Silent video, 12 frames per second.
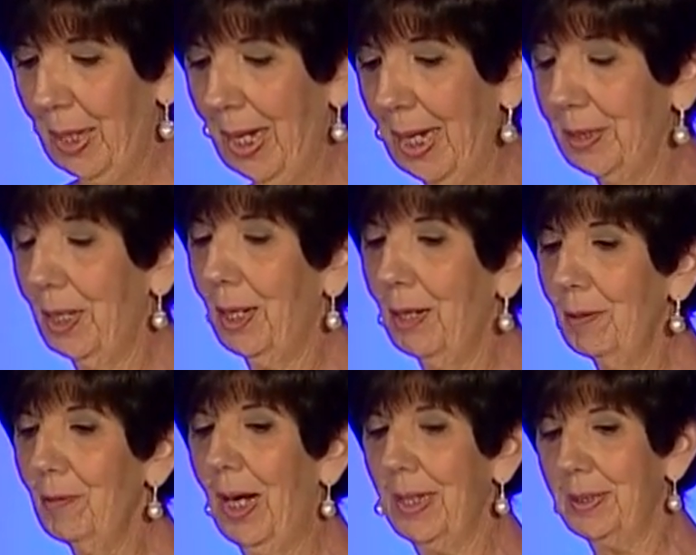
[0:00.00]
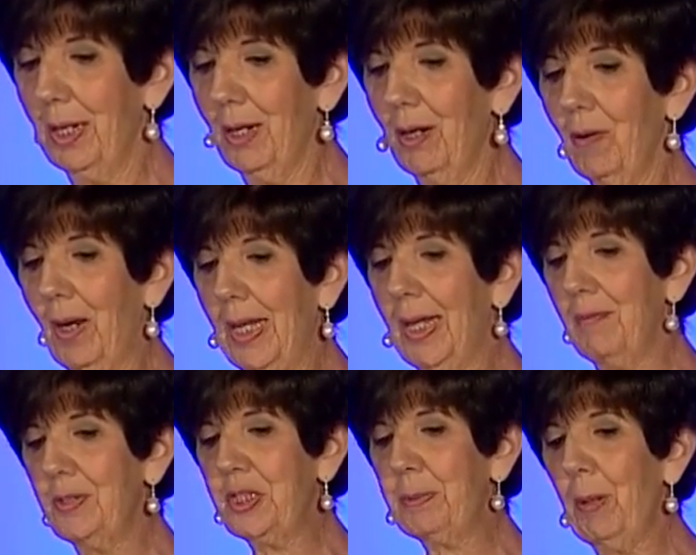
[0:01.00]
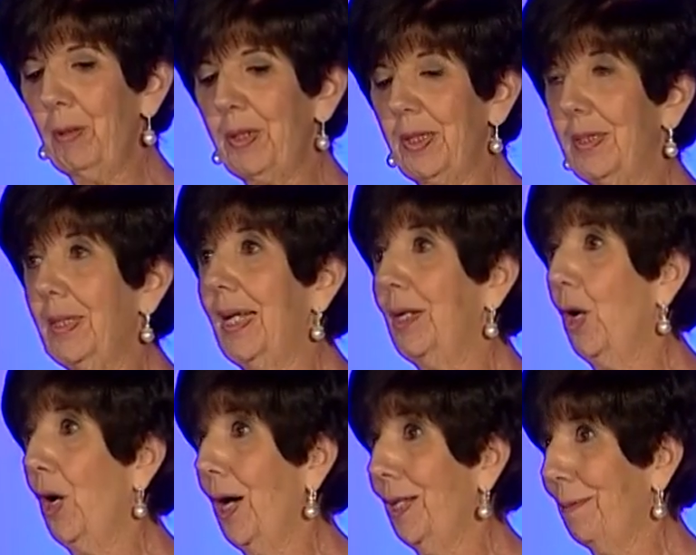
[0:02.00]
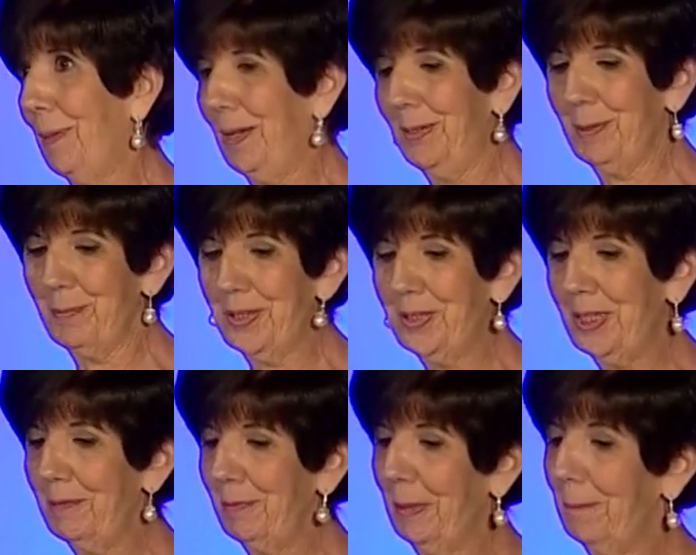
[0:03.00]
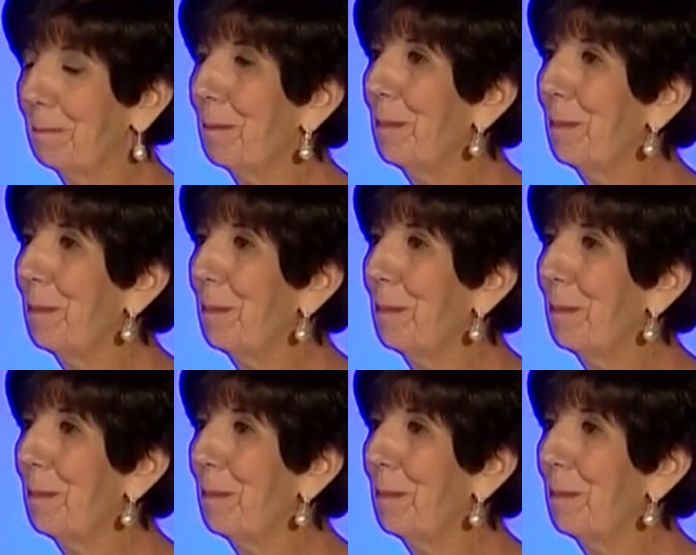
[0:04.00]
I know, I haven't spoken at all about him this evening.